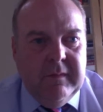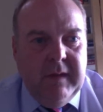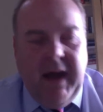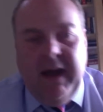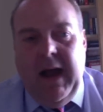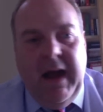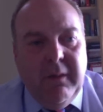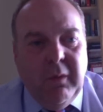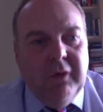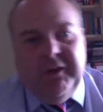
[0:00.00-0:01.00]
I
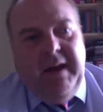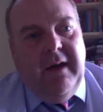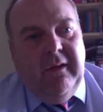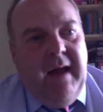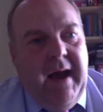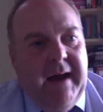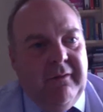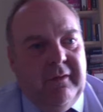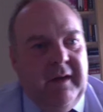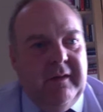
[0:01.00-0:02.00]
will stay online
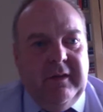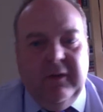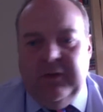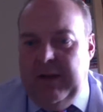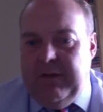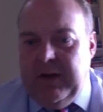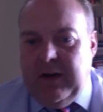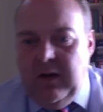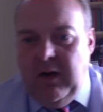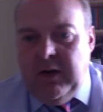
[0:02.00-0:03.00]
until 7
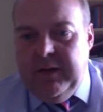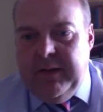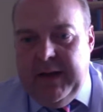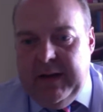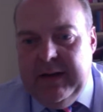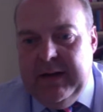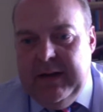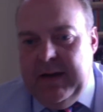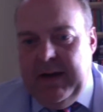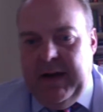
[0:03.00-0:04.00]
o'clock, and then,
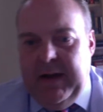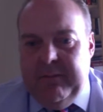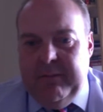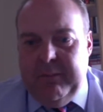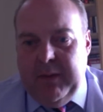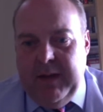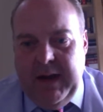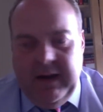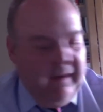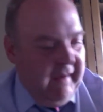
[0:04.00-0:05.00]
but
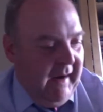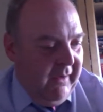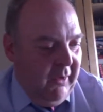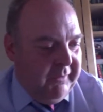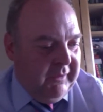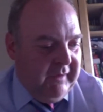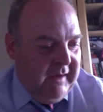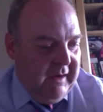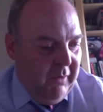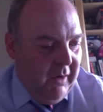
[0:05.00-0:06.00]
yeah, I hope to see
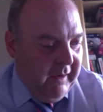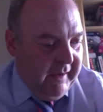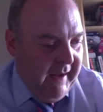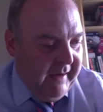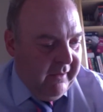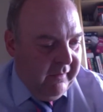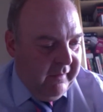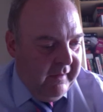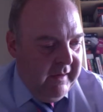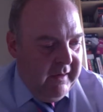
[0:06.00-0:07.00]
you all again on
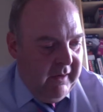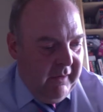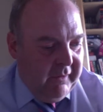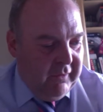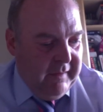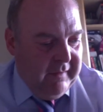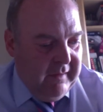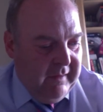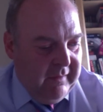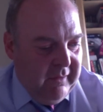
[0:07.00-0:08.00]
the
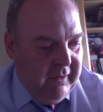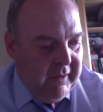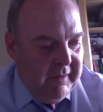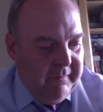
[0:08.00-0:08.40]
23rd.